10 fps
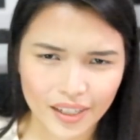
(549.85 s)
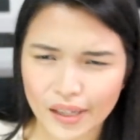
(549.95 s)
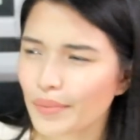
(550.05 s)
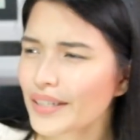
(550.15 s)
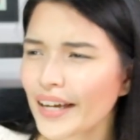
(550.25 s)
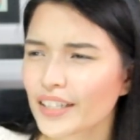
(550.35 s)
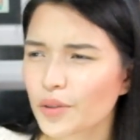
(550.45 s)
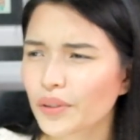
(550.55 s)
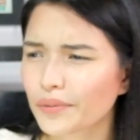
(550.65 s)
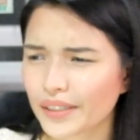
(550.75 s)
And besides,
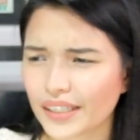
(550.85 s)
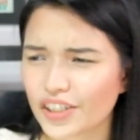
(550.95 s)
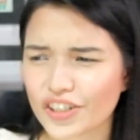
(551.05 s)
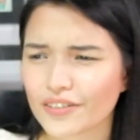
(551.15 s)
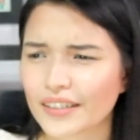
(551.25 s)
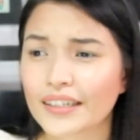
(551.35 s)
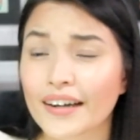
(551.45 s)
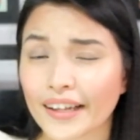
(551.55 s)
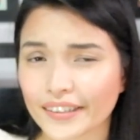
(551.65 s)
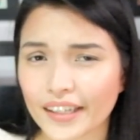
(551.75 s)
you will really just
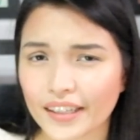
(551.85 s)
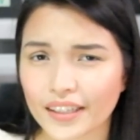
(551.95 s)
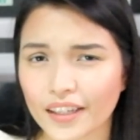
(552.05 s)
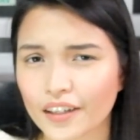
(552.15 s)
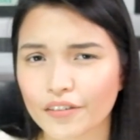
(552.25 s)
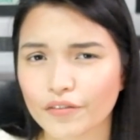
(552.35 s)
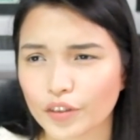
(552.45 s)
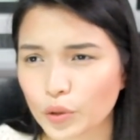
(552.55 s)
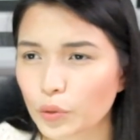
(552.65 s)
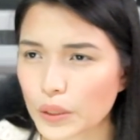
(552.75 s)
regret it
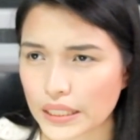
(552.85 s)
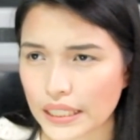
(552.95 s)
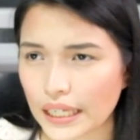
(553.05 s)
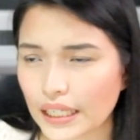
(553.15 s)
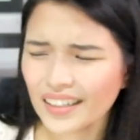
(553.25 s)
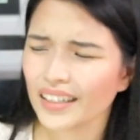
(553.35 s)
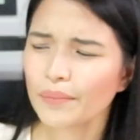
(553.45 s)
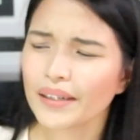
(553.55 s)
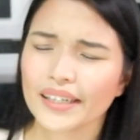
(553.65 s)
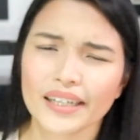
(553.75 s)
if you say, ay,
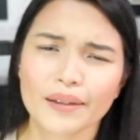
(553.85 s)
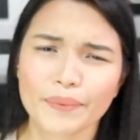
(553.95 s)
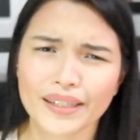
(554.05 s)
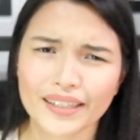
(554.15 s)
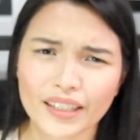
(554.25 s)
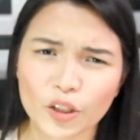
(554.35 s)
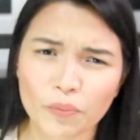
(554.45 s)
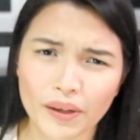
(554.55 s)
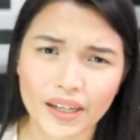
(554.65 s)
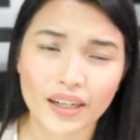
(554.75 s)
mali, pinalitan ko
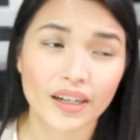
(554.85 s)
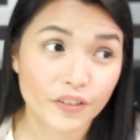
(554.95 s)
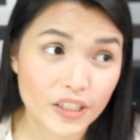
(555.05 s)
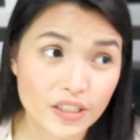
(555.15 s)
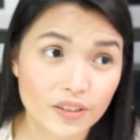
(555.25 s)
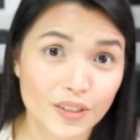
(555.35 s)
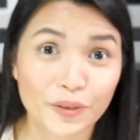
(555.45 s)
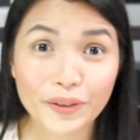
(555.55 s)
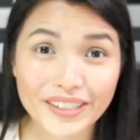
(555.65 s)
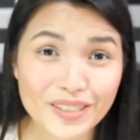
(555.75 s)
pa. Versus,
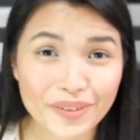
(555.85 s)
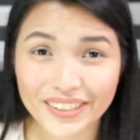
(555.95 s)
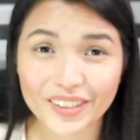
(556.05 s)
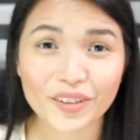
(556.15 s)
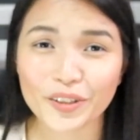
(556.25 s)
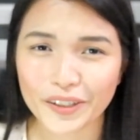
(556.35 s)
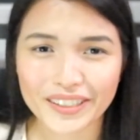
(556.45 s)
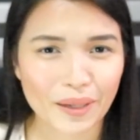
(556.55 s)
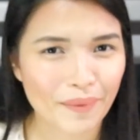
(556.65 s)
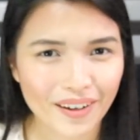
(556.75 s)
uy, swerte ako doon,
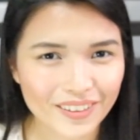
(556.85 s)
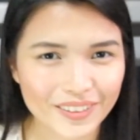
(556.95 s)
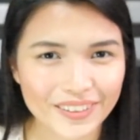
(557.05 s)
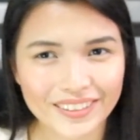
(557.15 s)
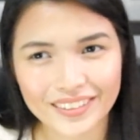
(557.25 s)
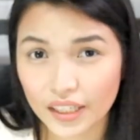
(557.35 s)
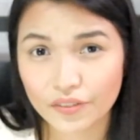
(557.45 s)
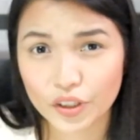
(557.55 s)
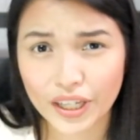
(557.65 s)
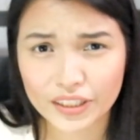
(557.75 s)
tama ako doon. And if
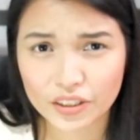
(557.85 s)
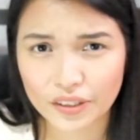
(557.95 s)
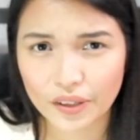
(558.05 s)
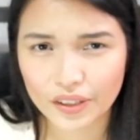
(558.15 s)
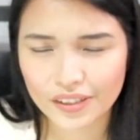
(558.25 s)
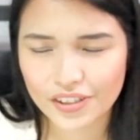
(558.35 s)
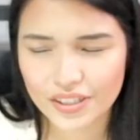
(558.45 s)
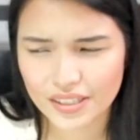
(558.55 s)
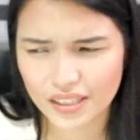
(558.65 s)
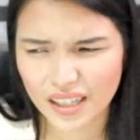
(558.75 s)
you get it wrong, you'll
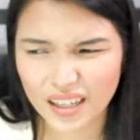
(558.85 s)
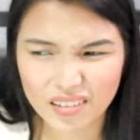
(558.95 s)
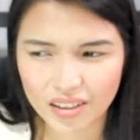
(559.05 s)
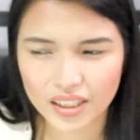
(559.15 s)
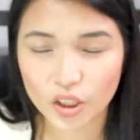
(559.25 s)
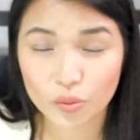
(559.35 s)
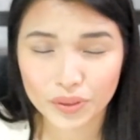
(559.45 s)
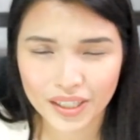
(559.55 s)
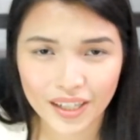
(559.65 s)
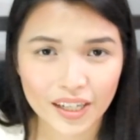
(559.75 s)
just say, ah, okay, hindi ko
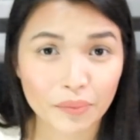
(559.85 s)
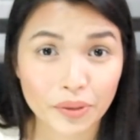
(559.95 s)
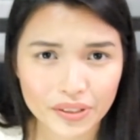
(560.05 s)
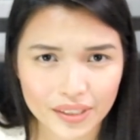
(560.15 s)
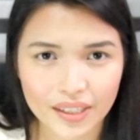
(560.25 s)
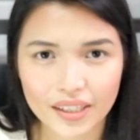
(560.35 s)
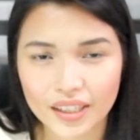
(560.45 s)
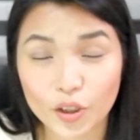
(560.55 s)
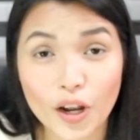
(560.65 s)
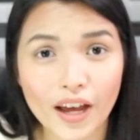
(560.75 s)
naman talaga alam yun eh.
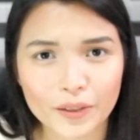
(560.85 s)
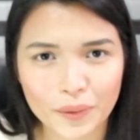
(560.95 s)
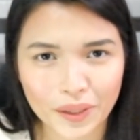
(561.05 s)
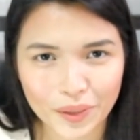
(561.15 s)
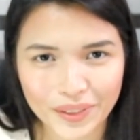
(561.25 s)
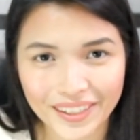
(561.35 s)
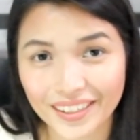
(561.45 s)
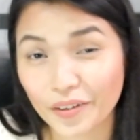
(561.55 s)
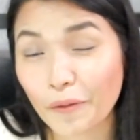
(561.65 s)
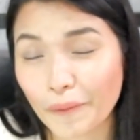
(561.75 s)
Hinulaan ko lang yun eh.
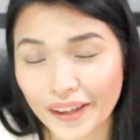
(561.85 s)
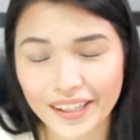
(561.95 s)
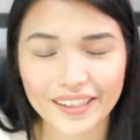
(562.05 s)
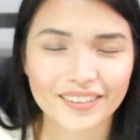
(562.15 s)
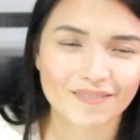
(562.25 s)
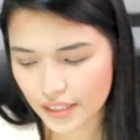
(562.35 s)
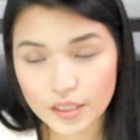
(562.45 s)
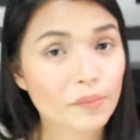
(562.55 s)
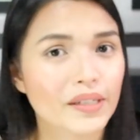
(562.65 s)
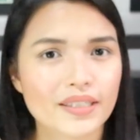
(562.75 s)
Oh well.
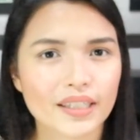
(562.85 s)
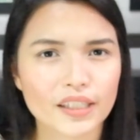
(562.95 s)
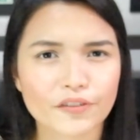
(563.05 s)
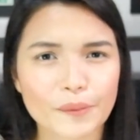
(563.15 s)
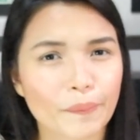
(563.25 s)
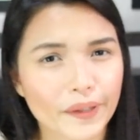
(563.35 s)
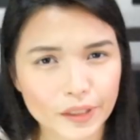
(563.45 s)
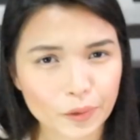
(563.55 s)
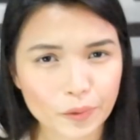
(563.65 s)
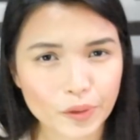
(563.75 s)
So basically, for
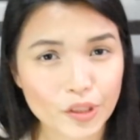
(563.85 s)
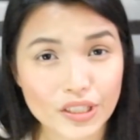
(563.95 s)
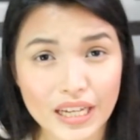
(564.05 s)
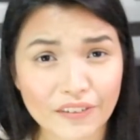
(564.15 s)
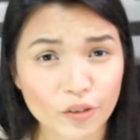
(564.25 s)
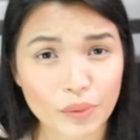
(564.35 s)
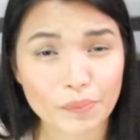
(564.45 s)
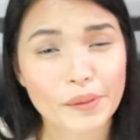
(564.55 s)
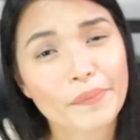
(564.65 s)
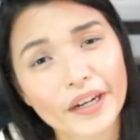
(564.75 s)
part 2, you just have to be
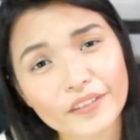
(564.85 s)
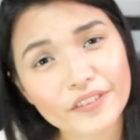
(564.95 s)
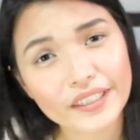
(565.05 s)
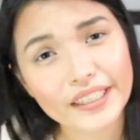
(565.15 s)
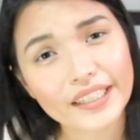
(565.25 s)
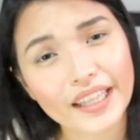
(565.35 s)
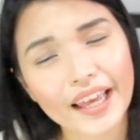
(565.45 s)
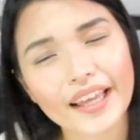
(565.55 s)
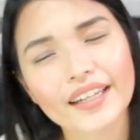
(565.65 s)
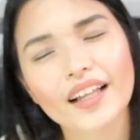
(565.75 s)
prepared for it,
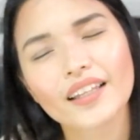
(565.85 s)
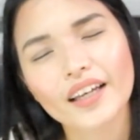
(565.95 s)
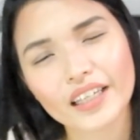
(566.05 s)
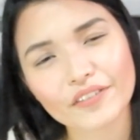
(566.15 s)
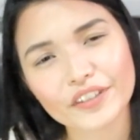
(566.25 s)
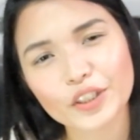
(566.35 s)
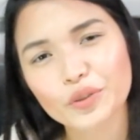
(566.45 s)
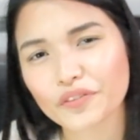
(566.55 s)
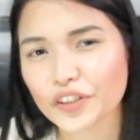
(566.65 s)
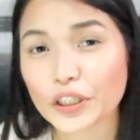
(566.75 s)
and lucky for
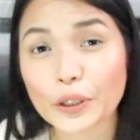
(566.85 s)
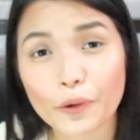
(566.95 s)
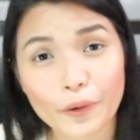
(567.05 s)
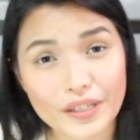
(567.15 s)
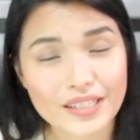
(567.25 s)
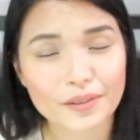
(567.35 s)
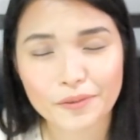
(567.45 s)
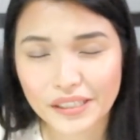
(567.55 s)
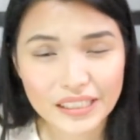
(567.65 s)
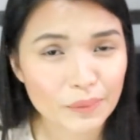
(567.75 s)
you if your course
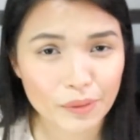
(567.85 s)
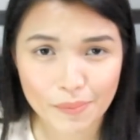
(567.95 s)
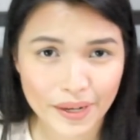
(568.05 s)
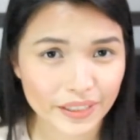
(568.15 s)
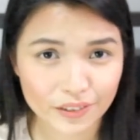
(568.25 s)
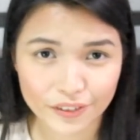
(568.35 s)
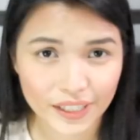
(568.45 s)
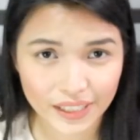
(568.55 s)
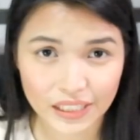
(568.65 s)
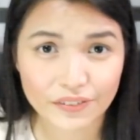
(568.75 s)
really prepared you for
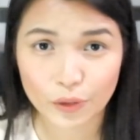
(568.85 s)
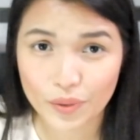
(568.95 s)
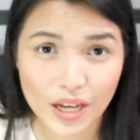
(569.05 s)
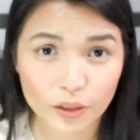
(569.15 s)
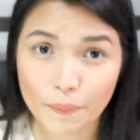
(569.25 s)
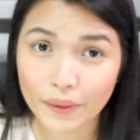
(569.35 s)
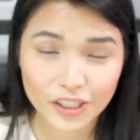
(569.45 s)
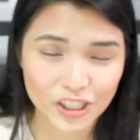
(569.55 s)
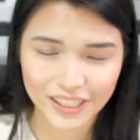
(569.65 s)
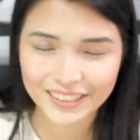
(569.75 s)
it, even without
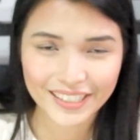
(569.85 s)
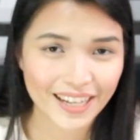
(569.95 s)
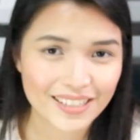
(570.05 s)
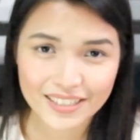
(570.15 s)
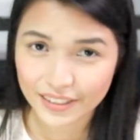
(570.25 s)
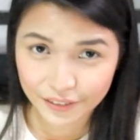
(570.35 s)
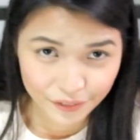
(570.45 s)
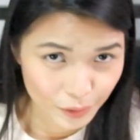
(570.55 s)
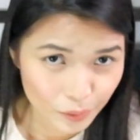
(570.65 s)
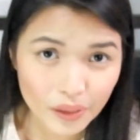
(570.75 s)
much intense
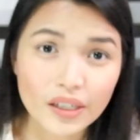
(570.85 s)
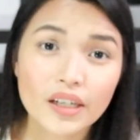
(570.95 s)
review